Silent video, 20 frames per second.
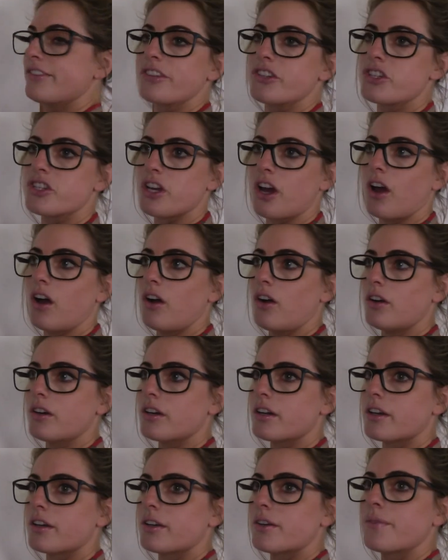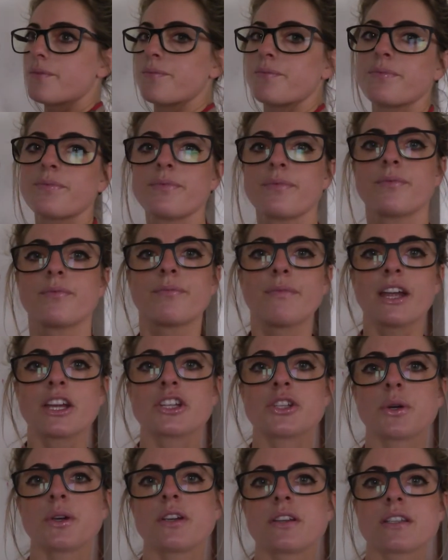the shark. Make
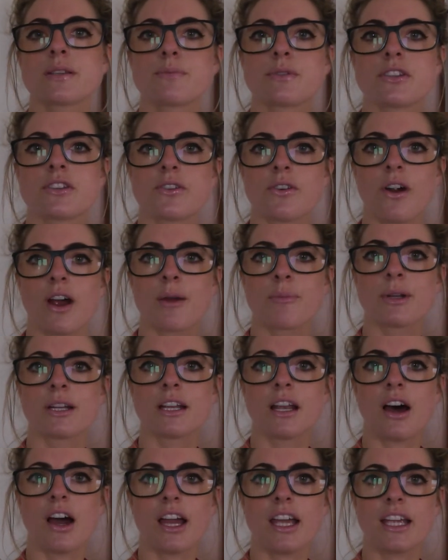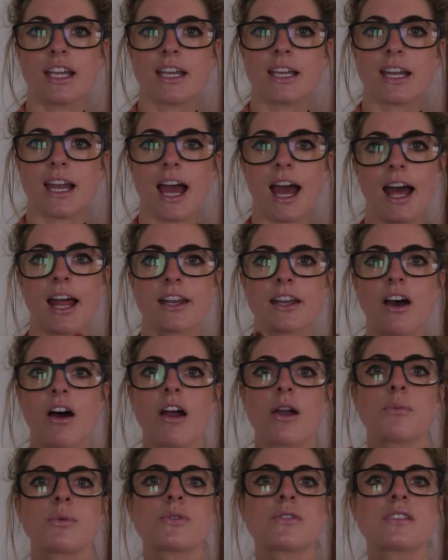sure you subscribe and like, and
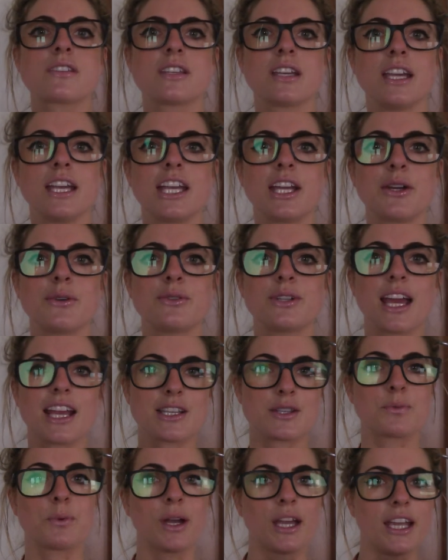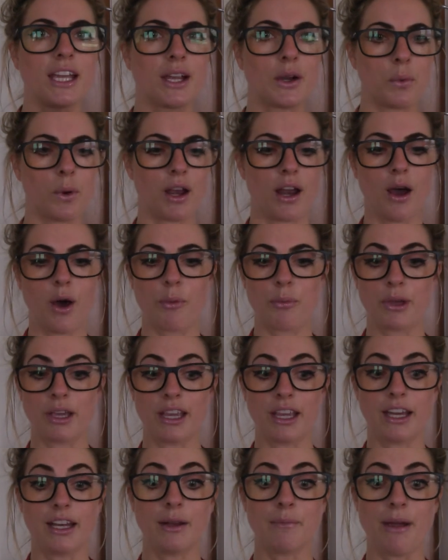I will see you next week when I'll
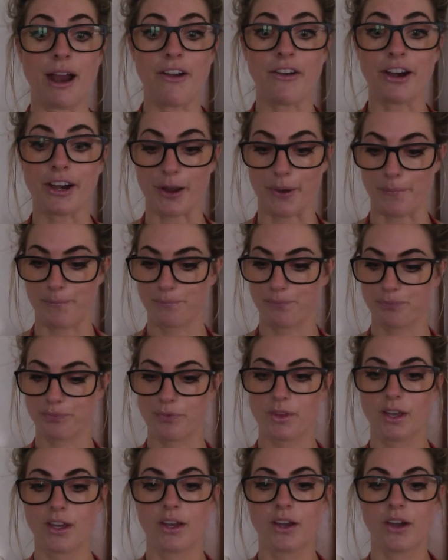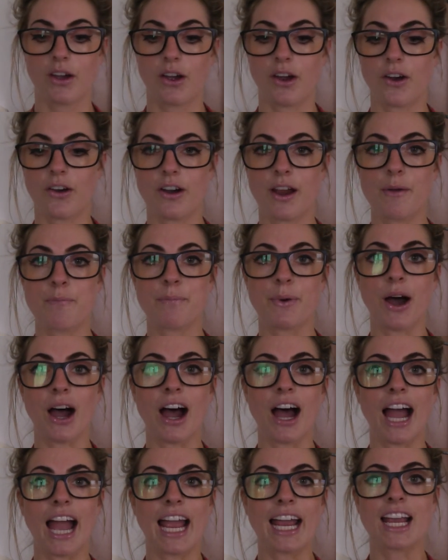be in America. All right,
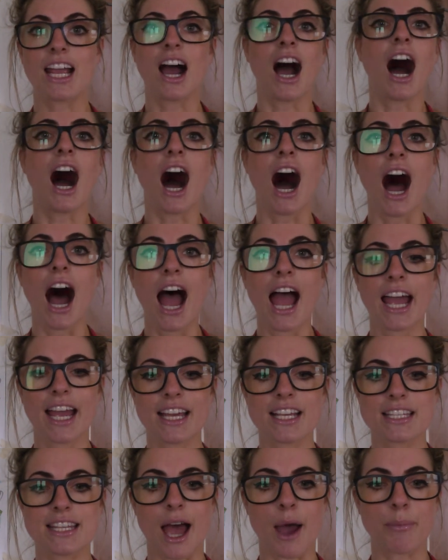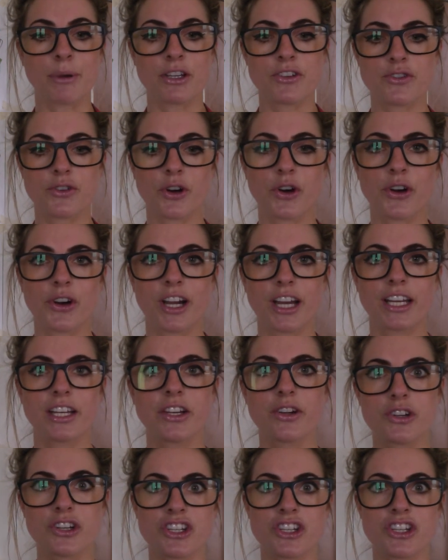bye guys. Happy drawing your